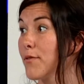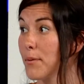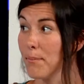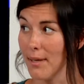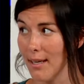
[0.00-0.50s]
for
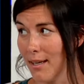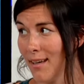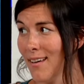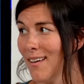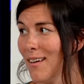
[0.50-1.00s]
me
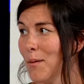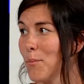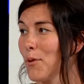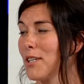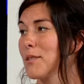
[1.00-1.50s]

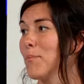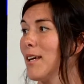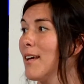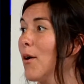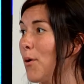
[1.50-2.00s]
brings
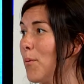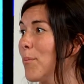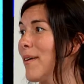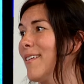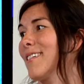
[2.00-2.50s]
me hope
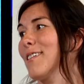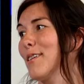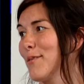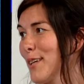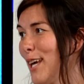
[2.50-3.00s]
and
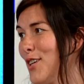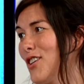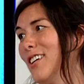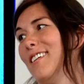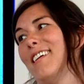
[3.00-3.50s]

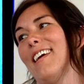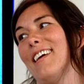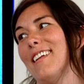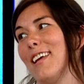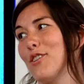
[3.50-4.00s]
clarification
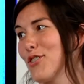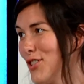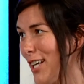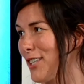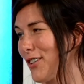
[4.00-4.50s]
and a
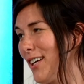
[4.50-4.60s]
trajectory.